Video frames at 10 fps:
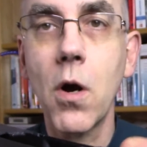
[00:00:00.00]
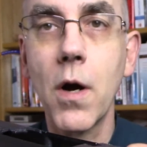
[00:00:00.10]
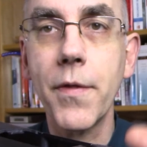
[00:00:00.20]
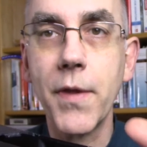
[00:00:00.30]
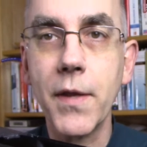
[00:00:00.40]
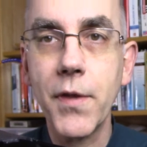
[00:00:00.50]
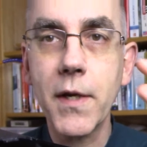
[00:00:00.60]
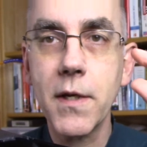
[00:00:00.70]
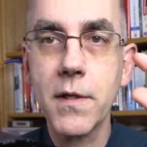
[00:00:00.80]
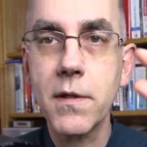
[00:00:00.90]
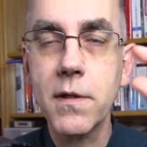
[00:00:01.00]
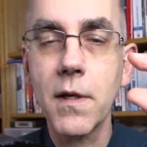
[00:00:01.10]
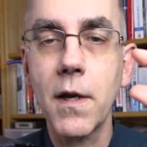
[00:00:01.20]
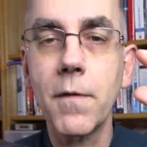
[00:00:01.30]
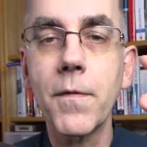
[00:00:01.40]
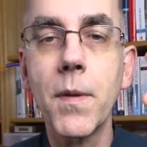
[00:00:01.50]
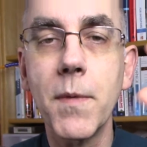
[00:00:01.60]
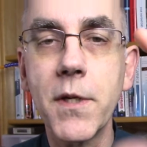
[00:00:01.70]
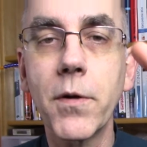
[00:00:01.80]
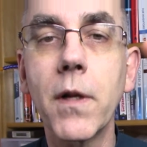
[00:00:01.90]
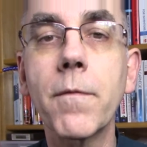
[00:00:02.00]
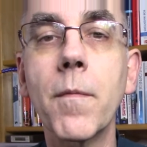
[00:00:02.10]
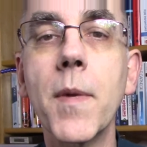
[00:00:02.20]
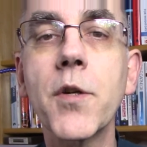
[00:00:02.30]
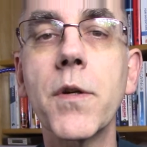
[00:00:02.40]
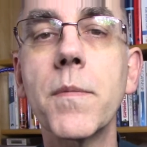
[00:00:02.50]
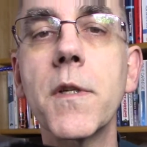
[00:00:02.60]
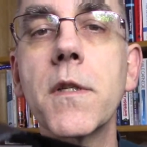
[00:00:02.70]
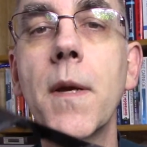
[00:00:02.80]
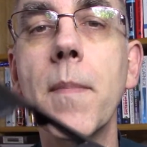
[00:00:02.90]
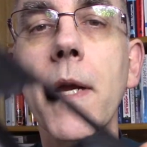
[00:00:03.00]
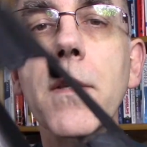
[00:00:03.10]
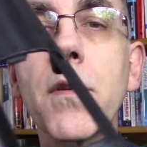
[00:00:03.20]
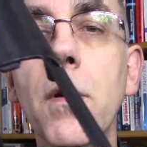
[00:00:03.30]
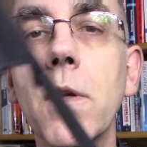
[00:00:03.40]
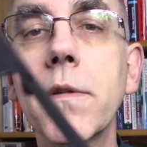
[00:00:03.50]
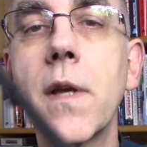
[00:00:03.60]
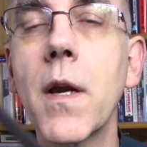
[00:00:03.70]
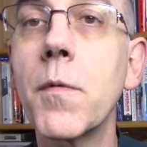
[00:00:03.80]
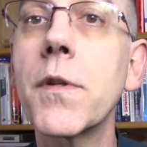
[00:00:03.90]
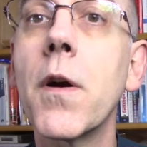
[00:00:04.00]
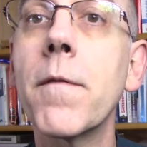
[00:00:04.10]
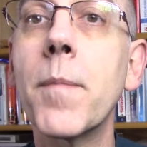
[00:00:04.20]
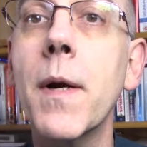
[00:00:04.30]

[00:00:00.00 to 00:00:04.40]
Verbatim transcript: on the thickness of the material for measurements I made. So it looks like I was off by